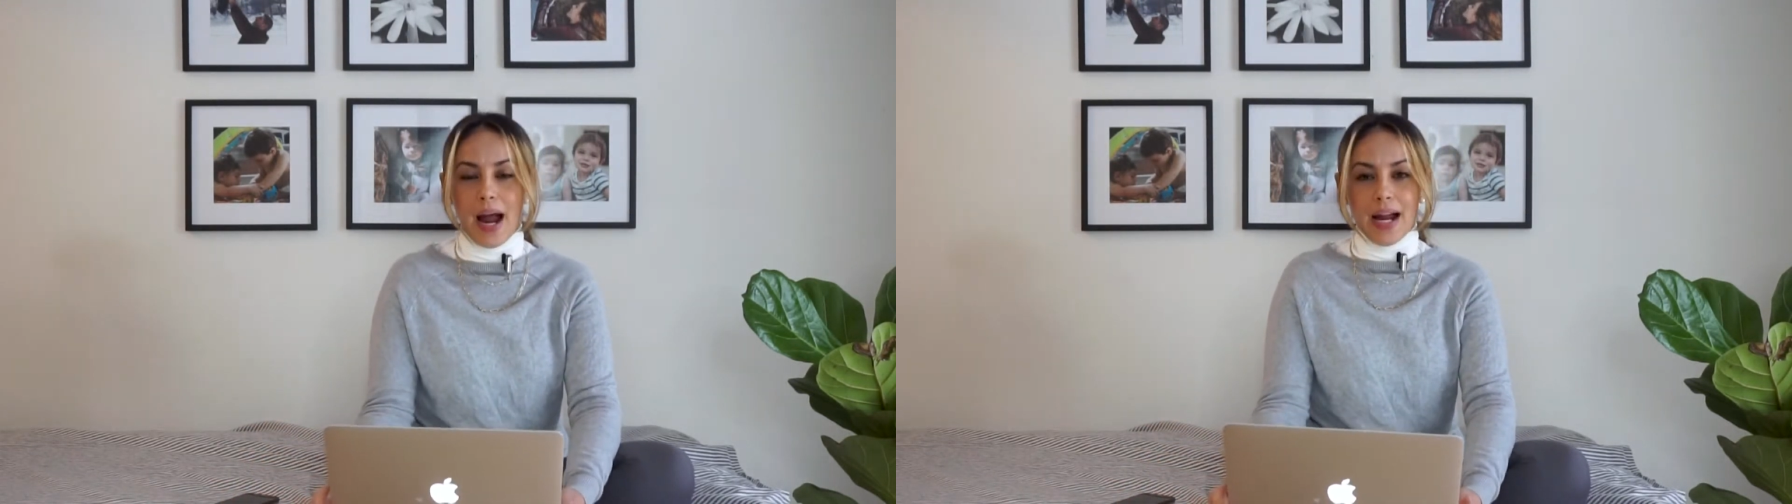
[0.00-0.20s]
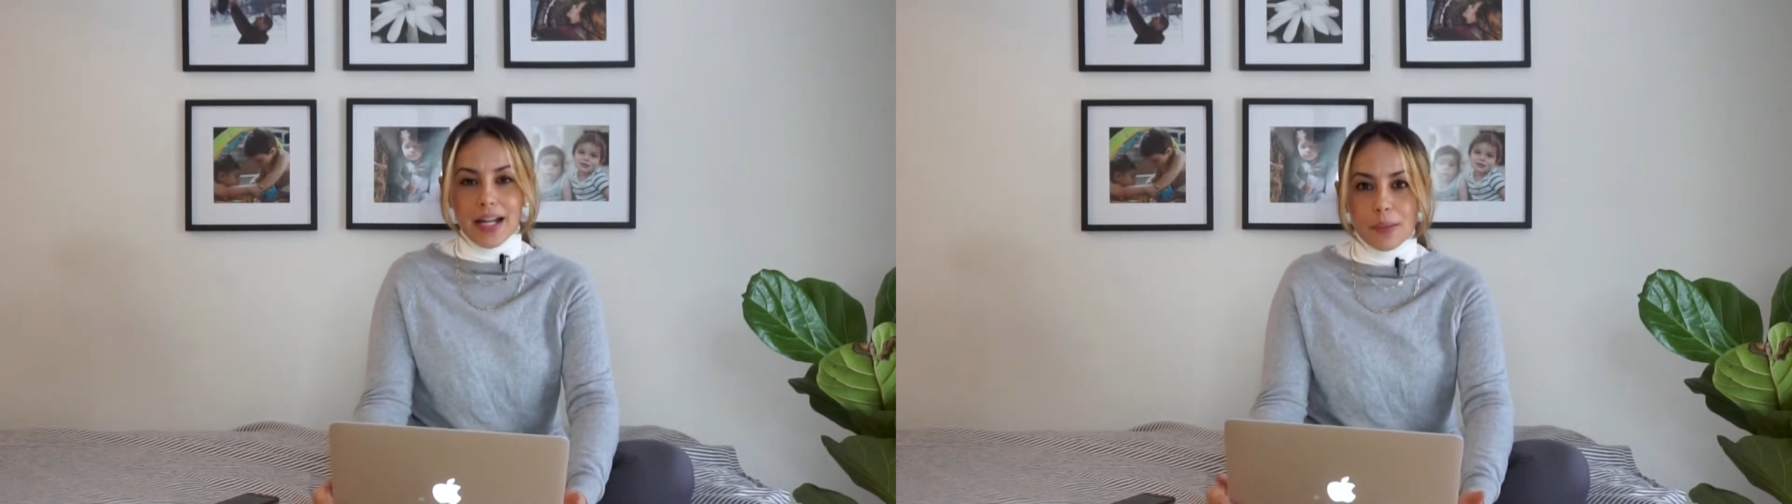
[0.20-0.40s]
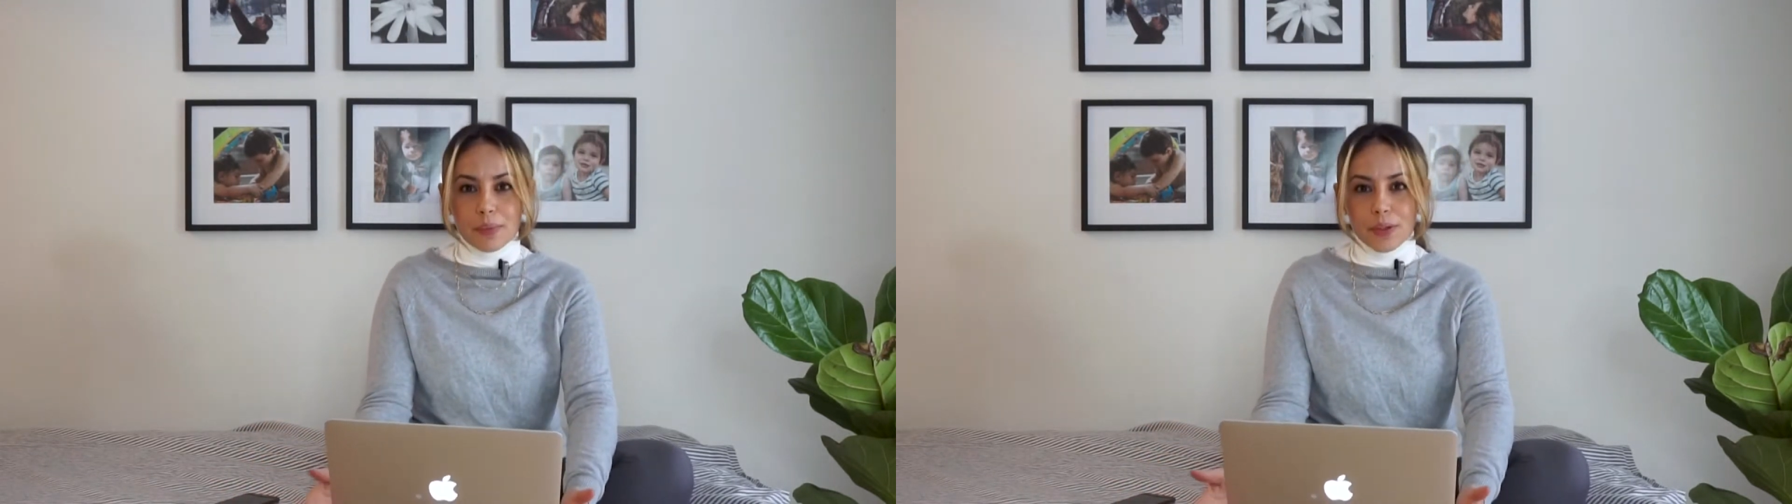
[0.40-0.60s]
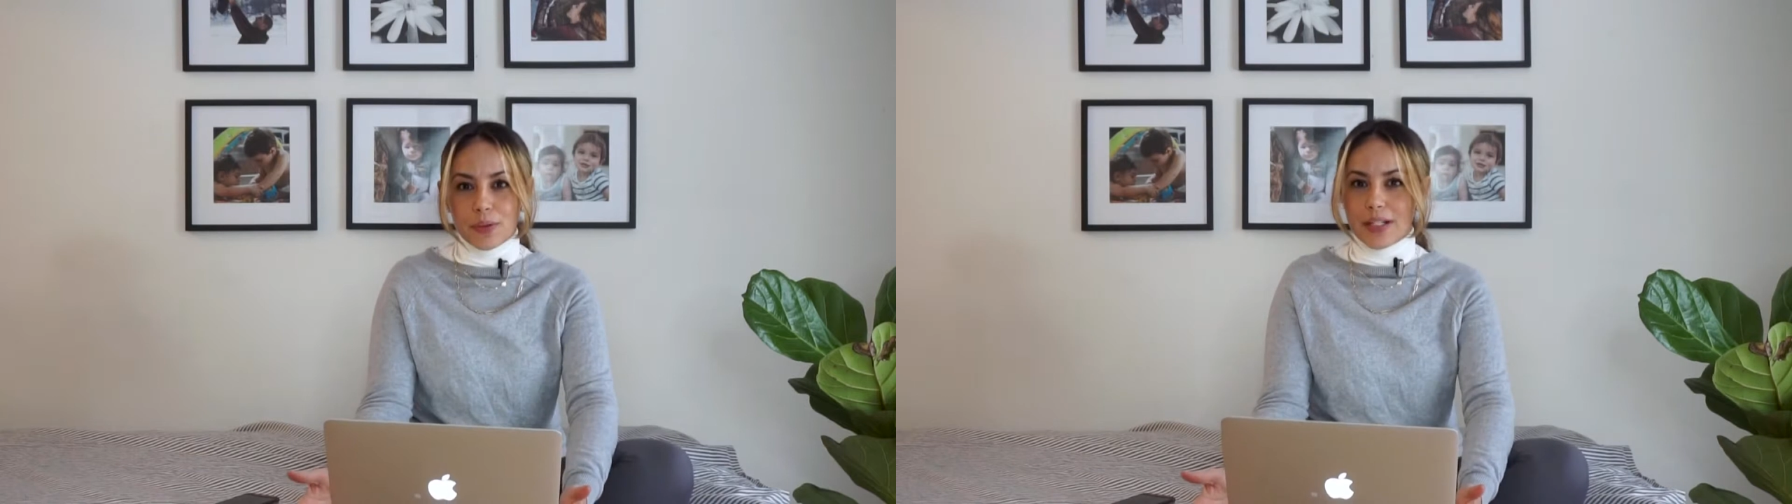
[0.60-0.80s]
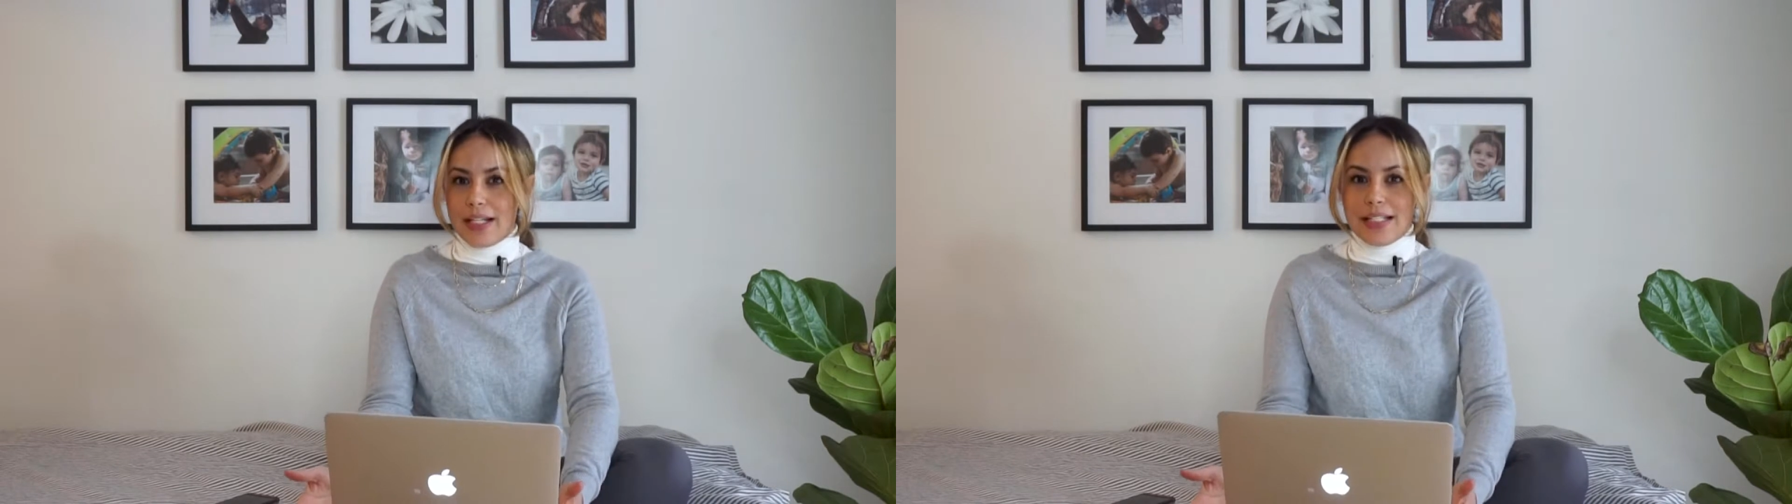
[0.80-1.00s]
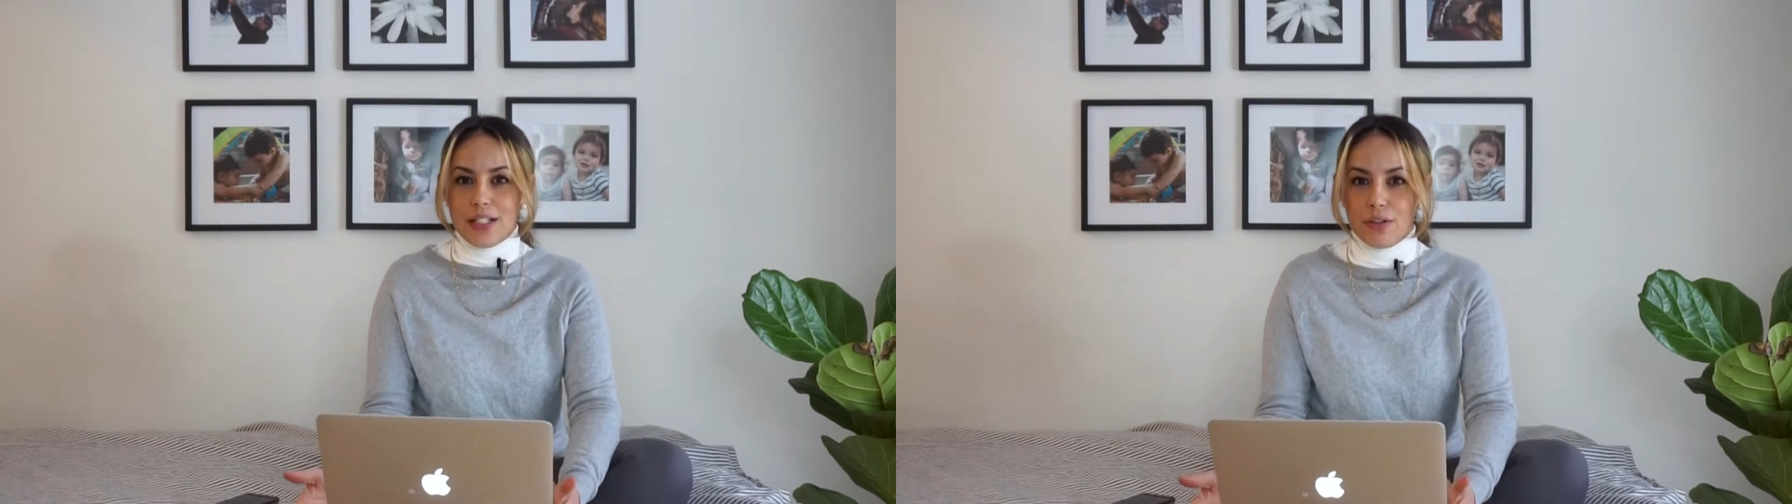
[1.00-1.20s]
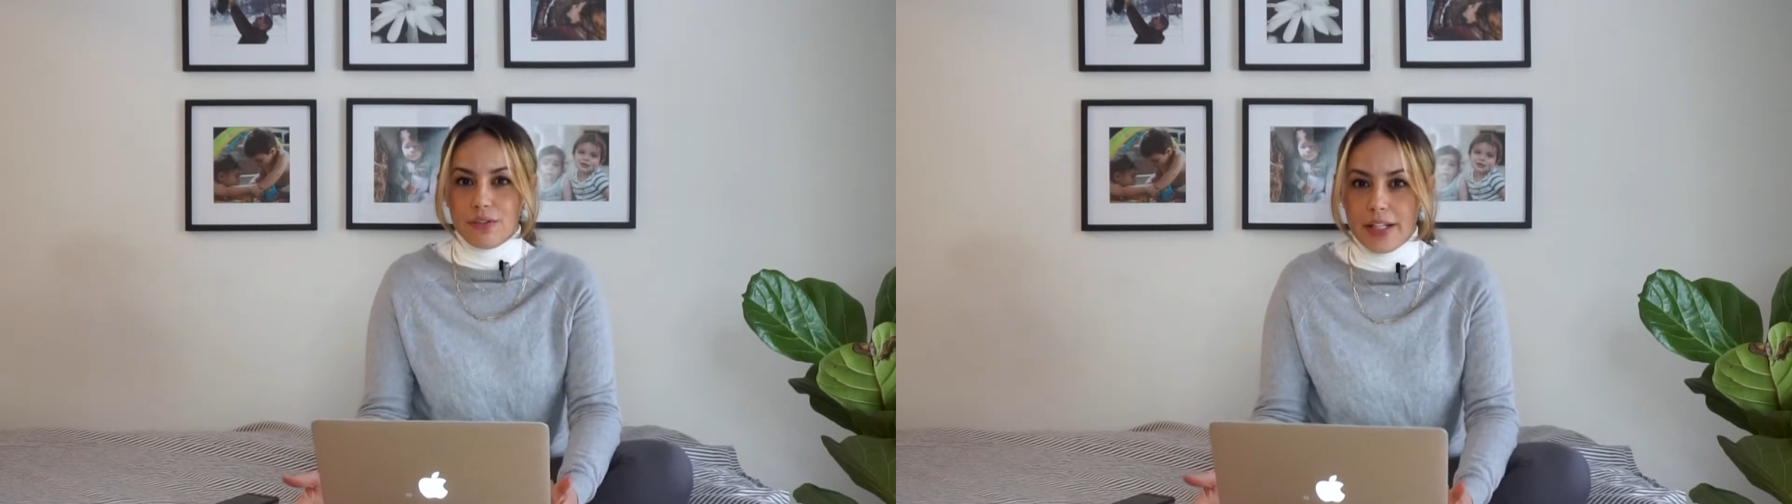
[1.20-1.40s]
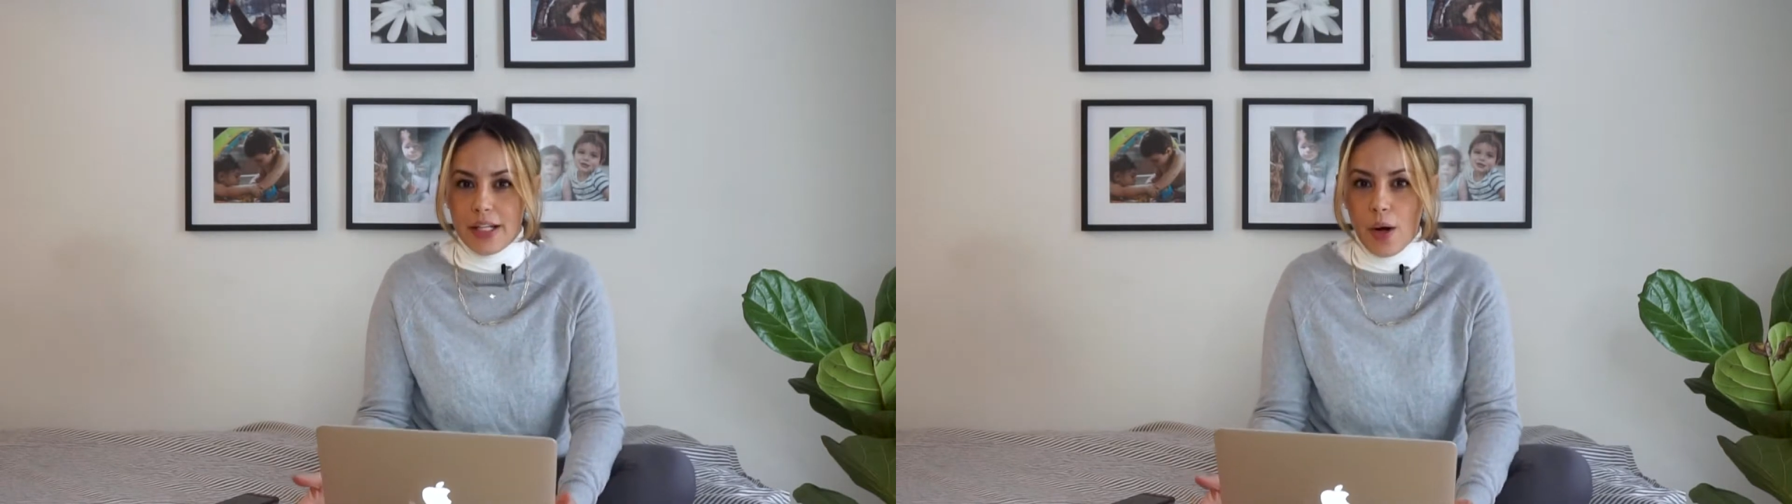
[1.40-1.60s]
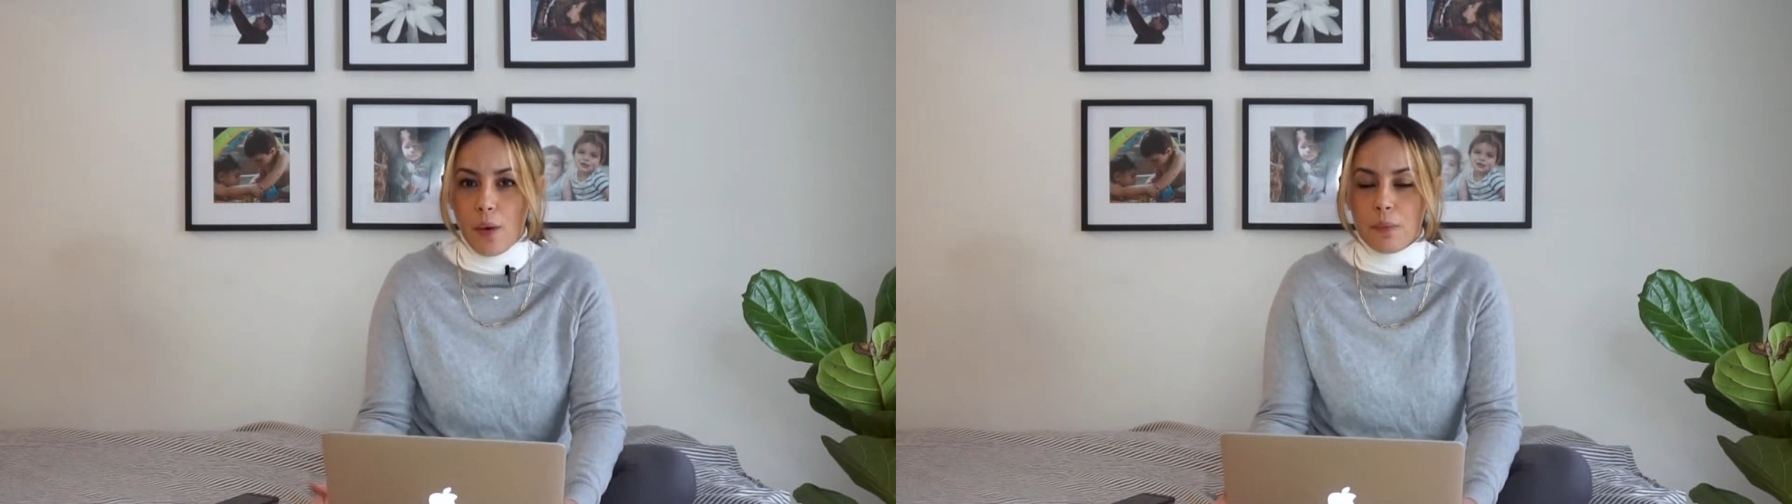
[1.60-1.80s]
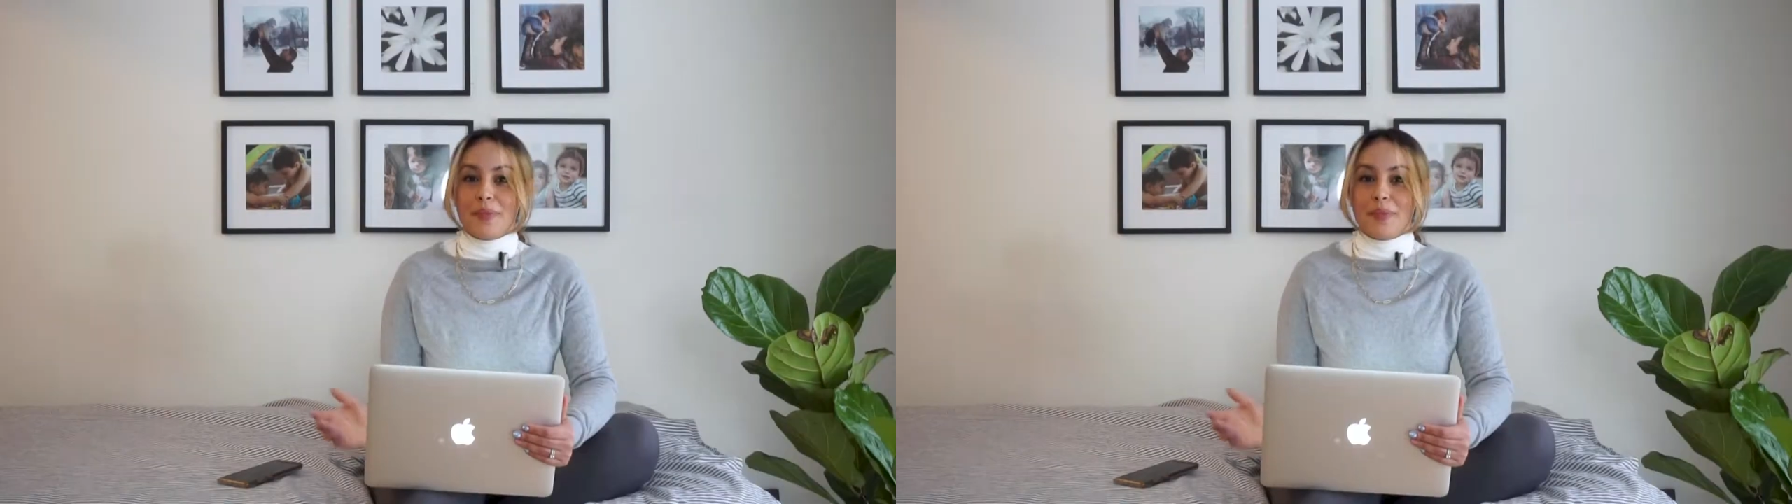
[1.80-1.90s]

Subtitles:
I upload a new video.